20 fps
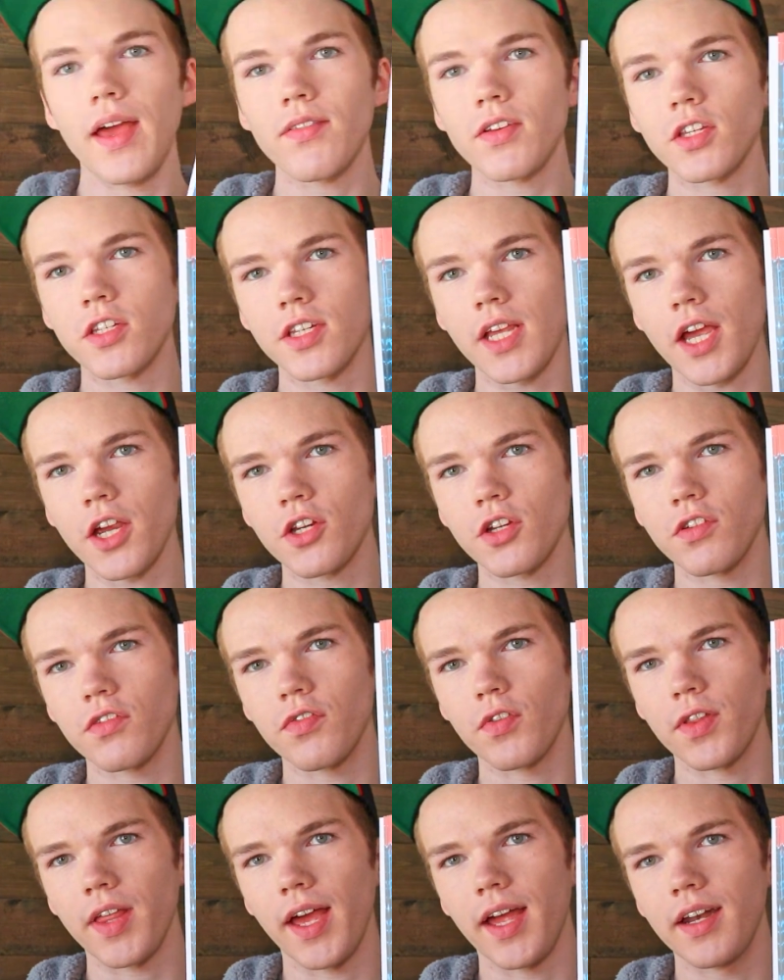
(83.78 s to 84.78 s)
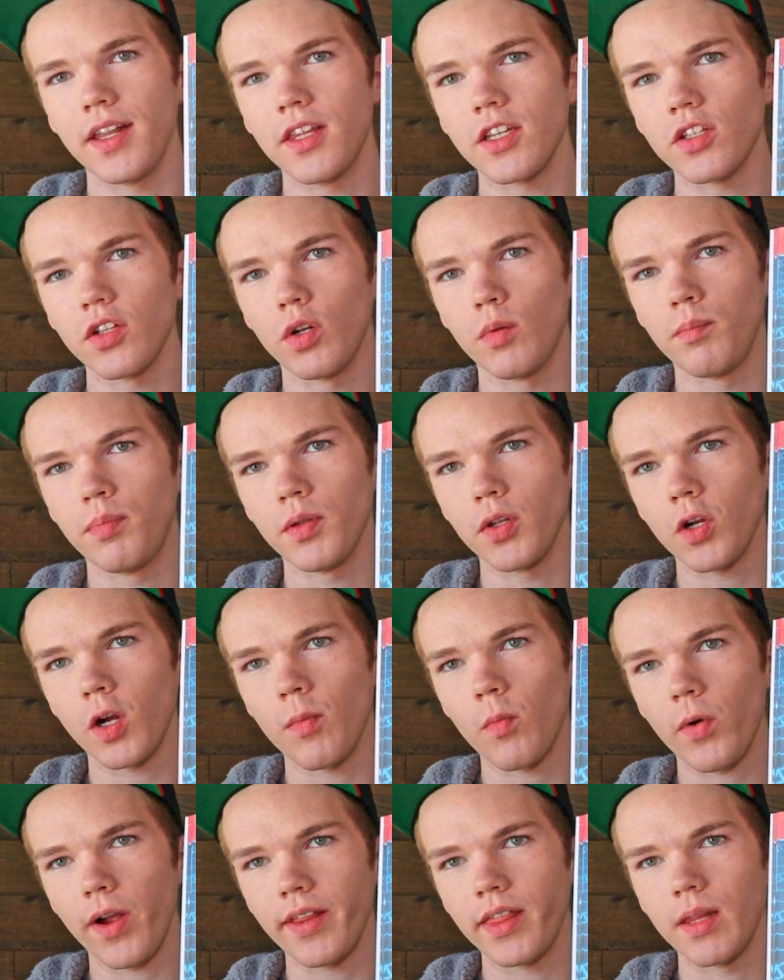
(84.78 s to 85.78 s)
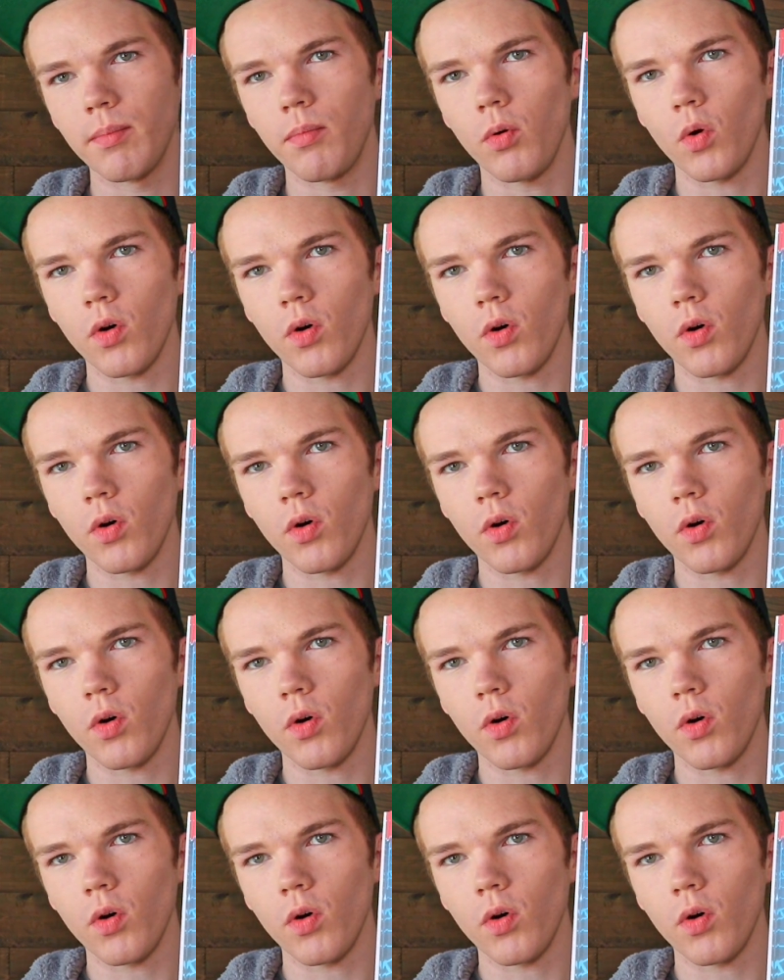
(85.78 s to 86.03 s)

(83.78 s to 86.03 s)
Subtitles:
have a section for that, and in this little blurb right in the